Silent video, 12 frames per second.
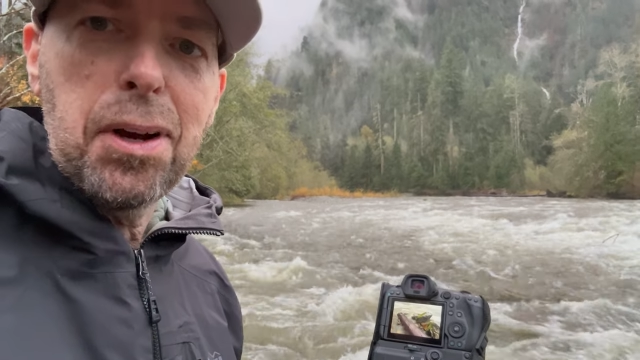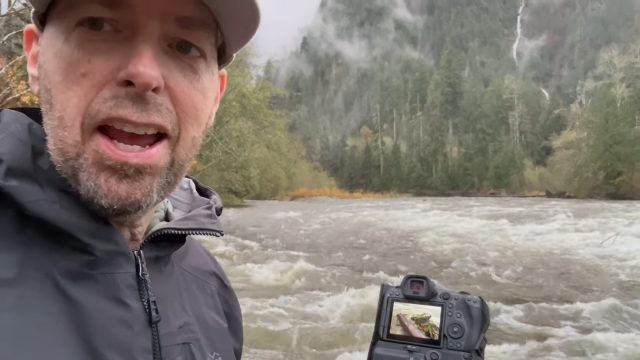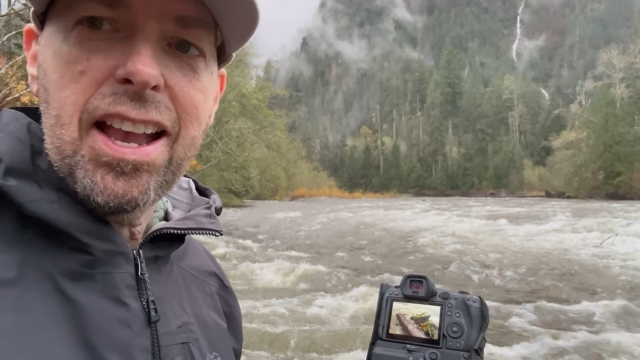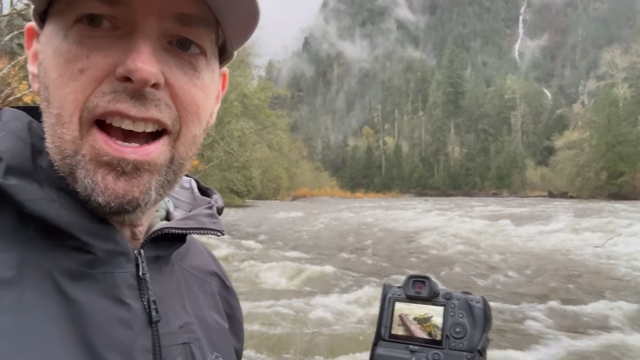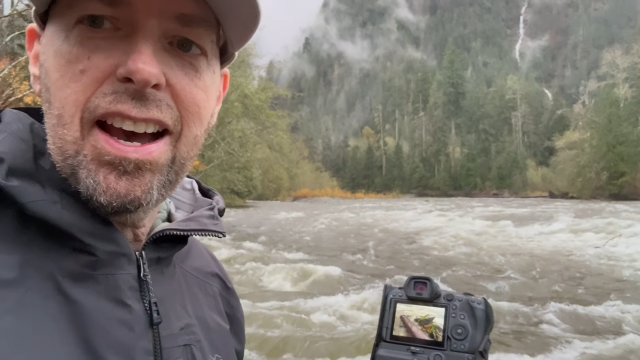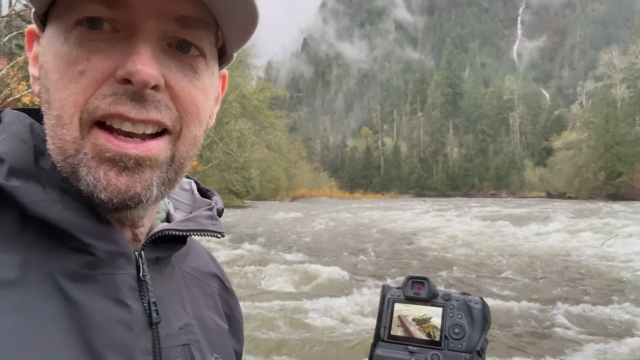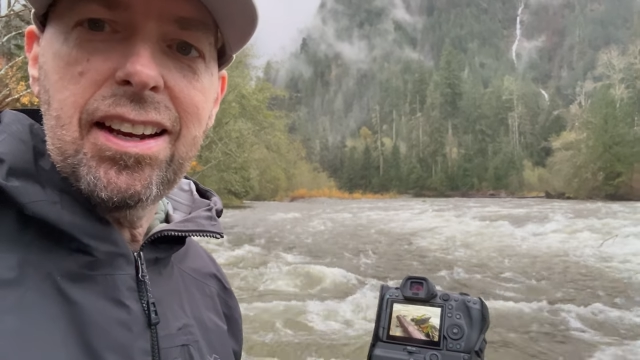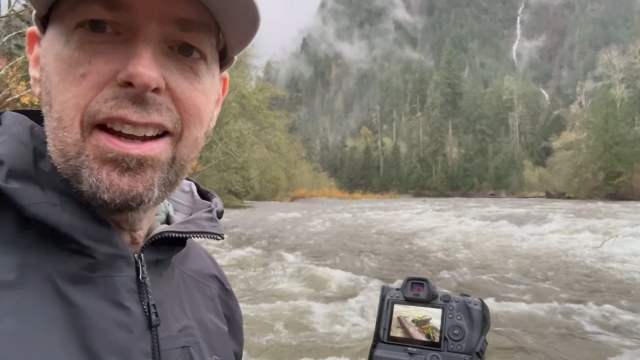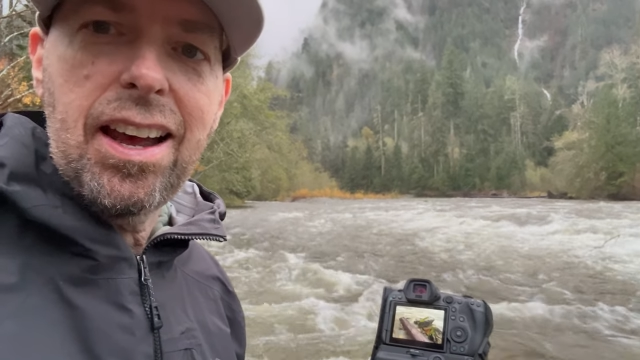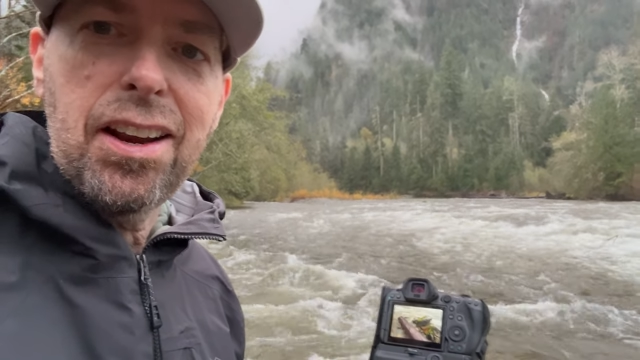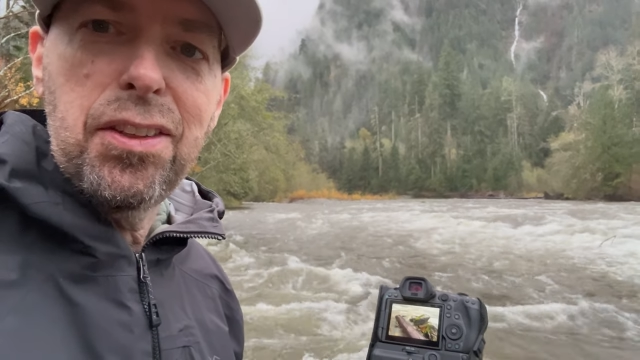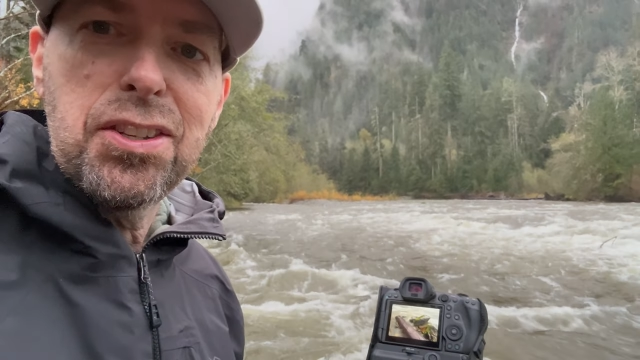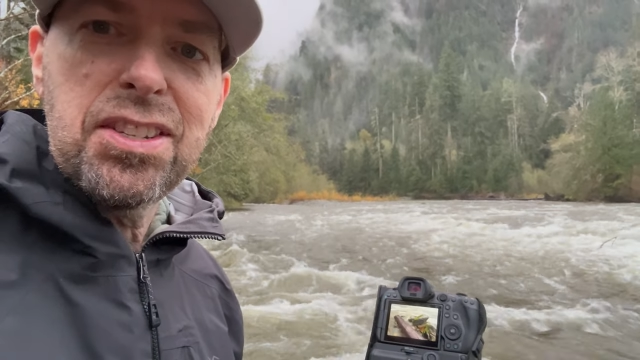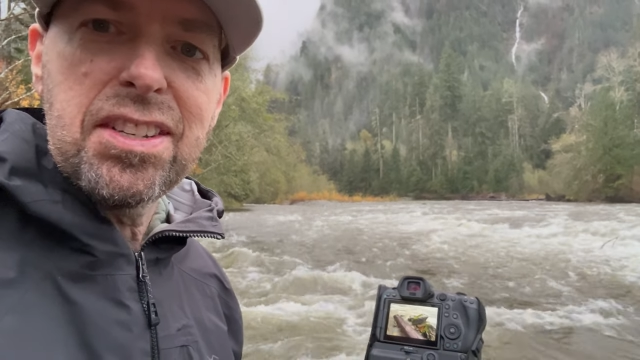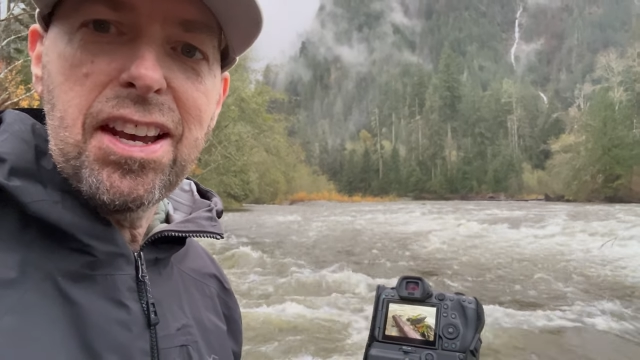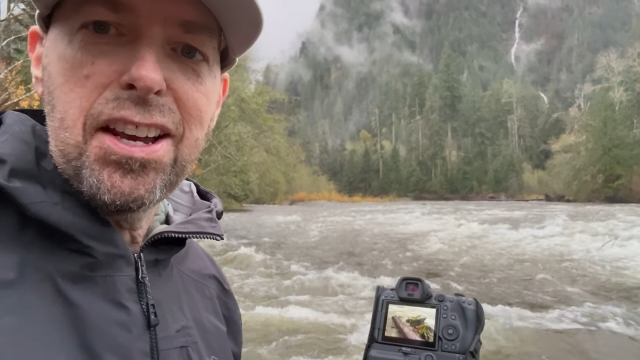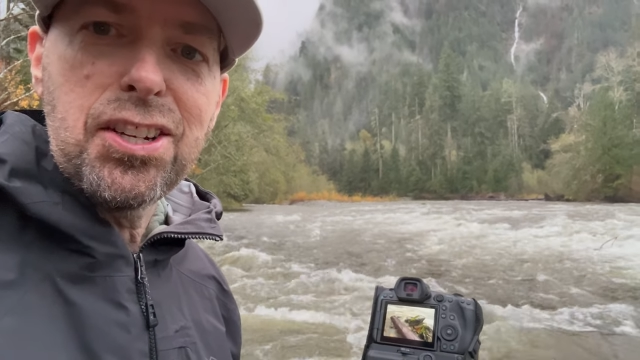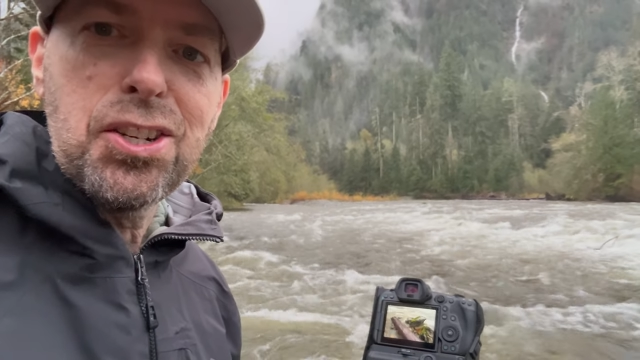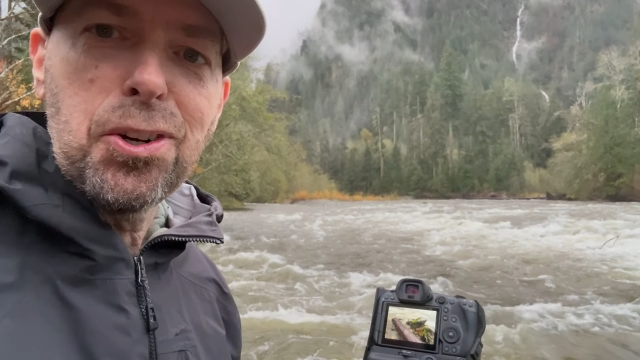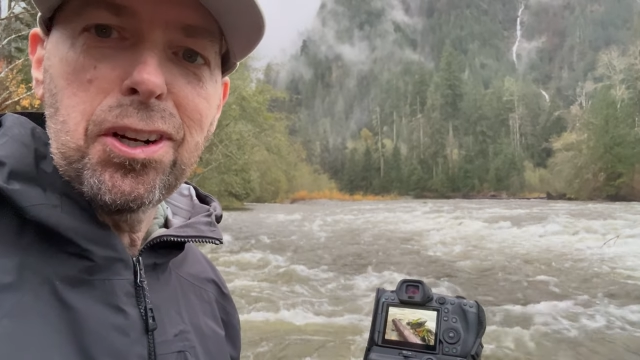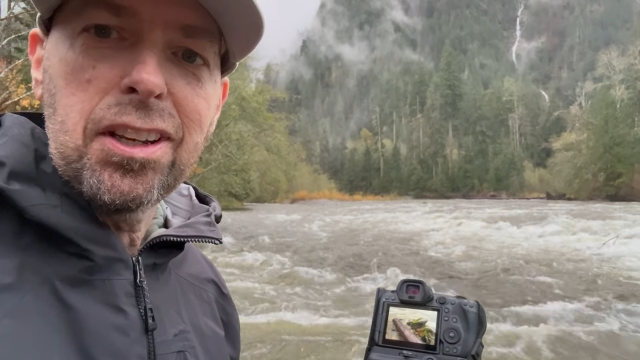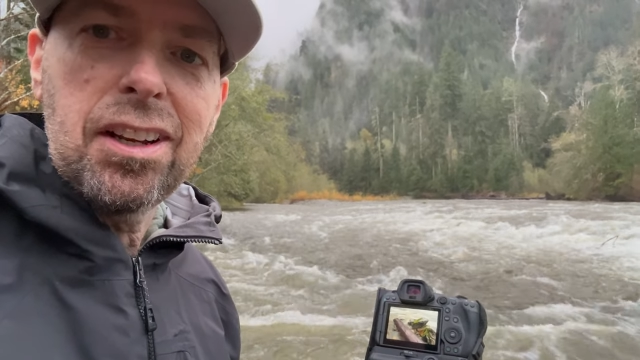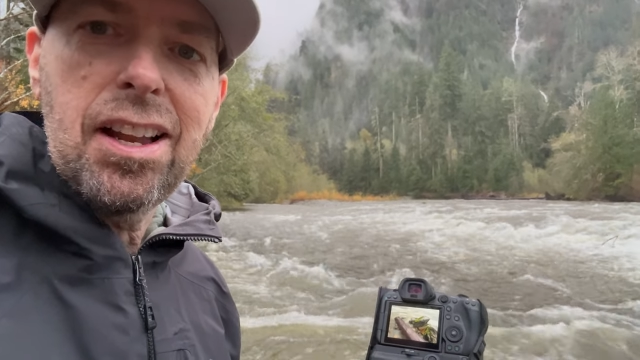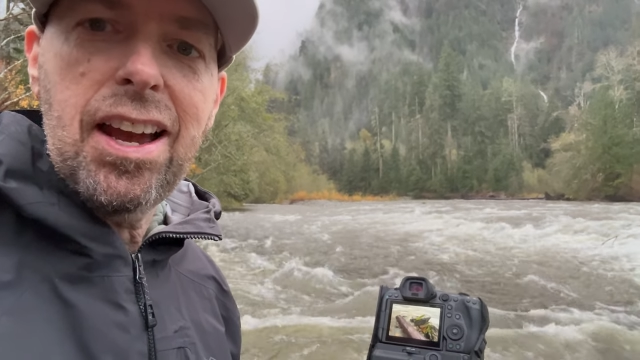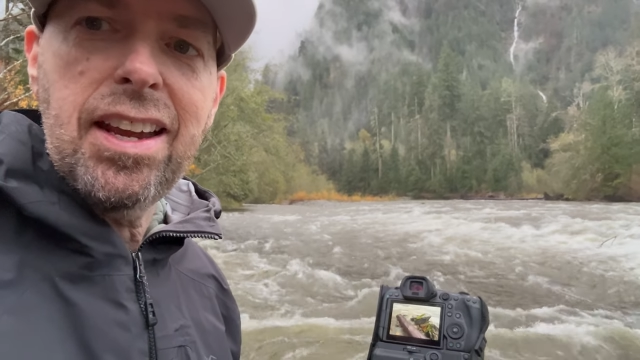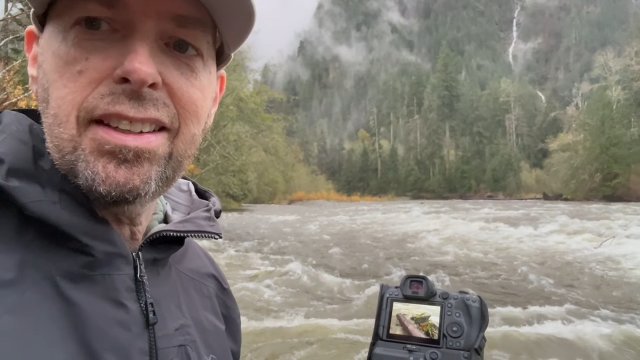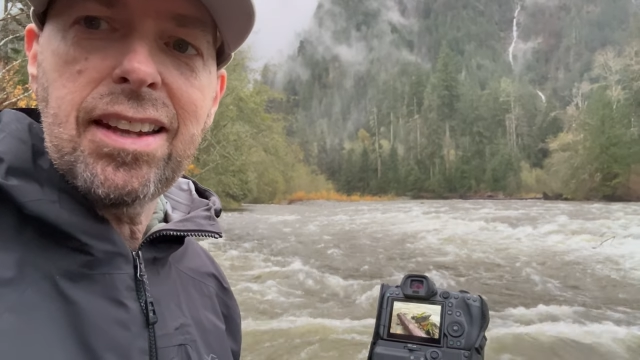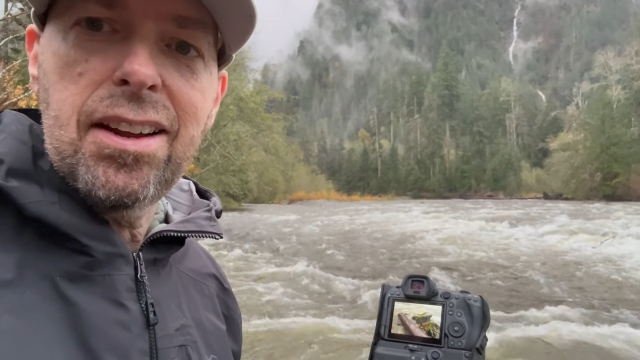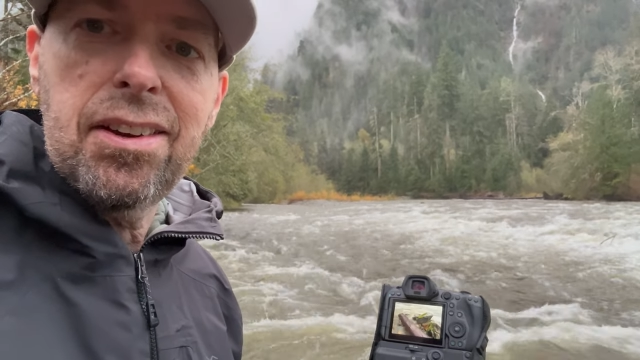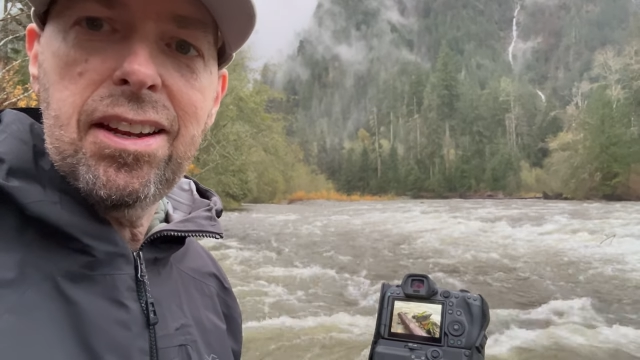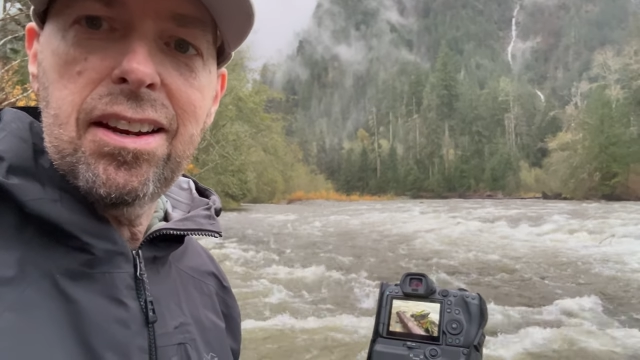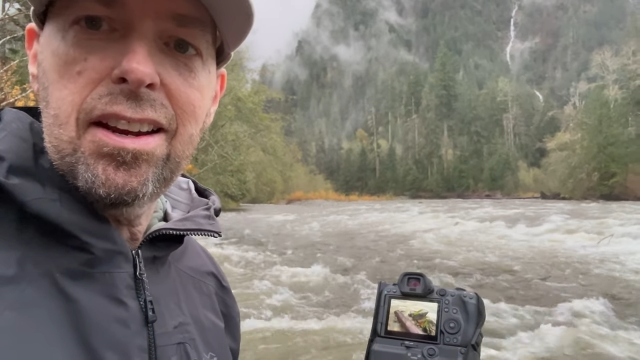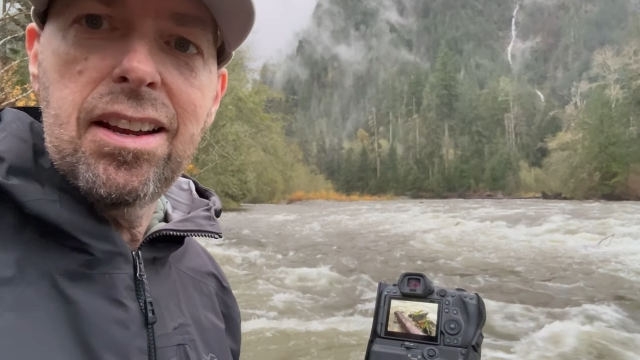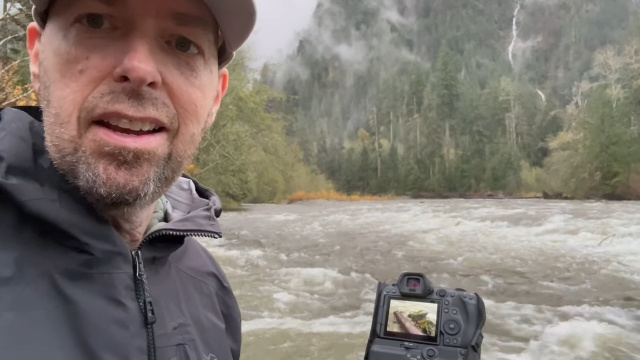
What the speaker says: got out of this short little hike down here